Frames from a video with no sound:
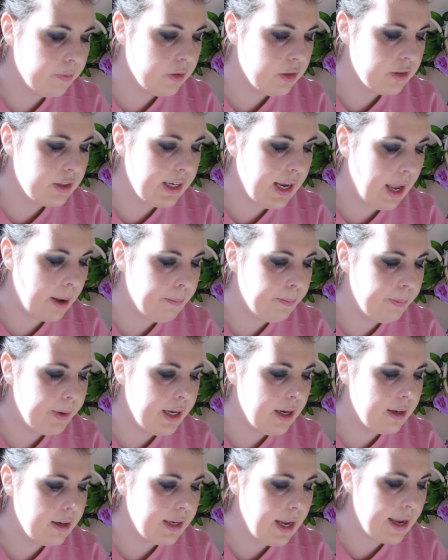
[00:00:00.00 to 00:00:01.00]
So yeah,
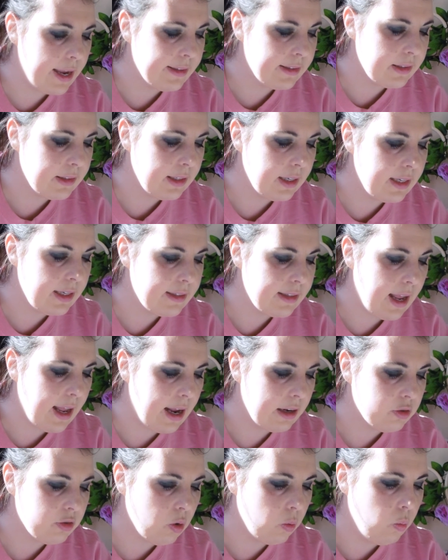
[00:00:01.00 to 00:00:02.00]
Be Our Guest is
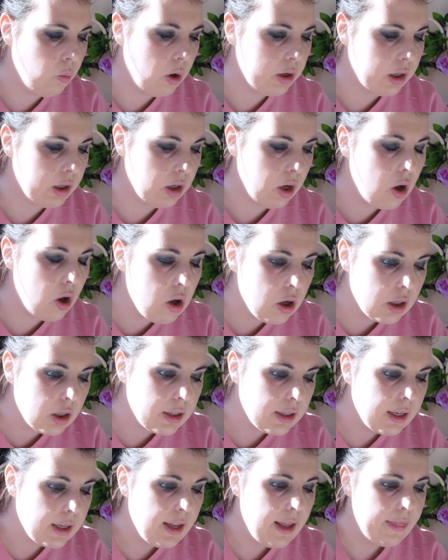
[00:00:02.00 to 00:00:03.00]
at 1
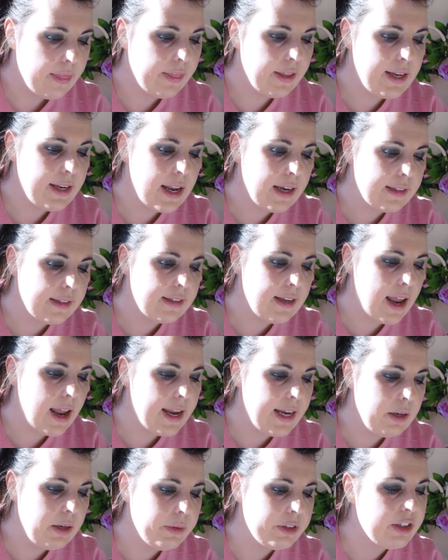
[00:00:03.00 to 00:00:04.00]
o'clock. The next
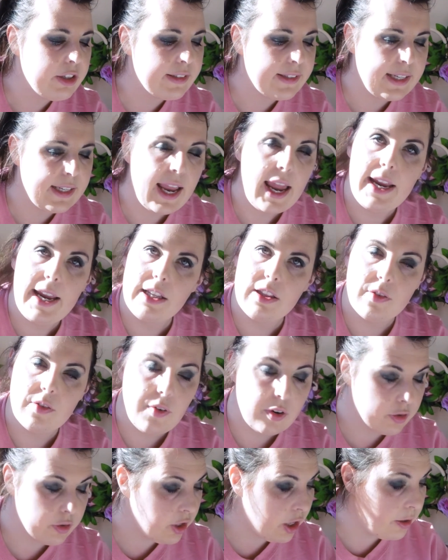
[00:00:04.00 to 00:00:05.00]
day, which is the 8th
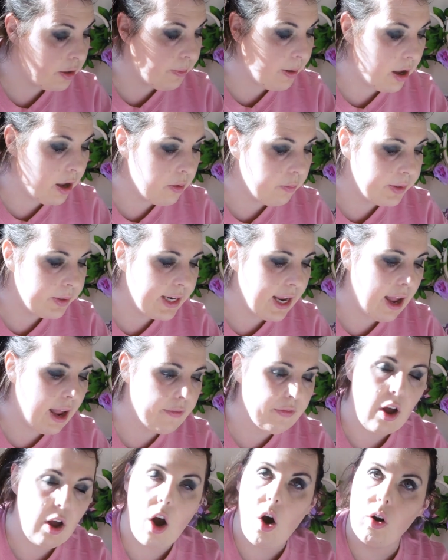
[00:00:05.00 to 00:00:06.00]
of October, we
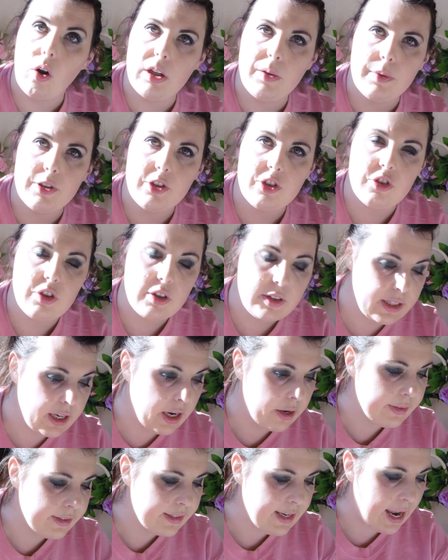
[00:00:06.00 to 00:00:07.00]
have a Hollywood
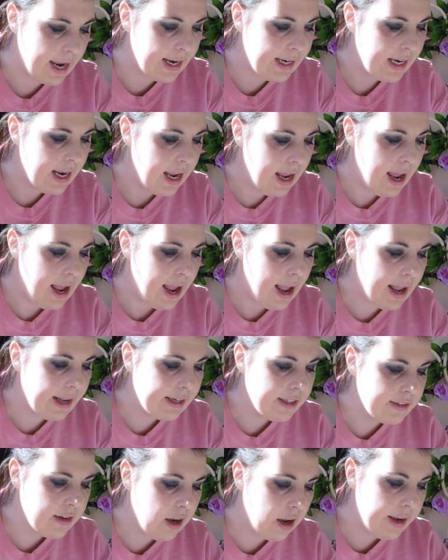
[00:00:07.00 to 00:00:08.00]
Studios day,
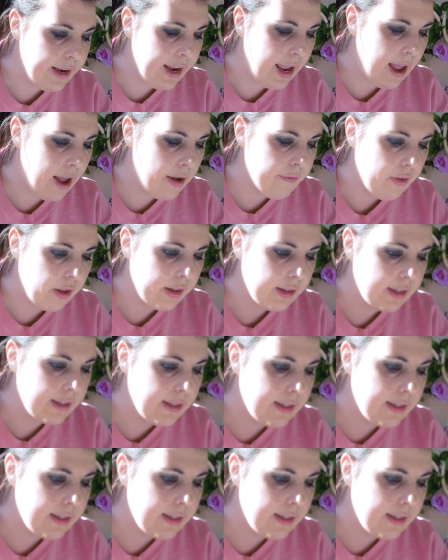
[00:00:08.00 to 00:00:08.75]
and I have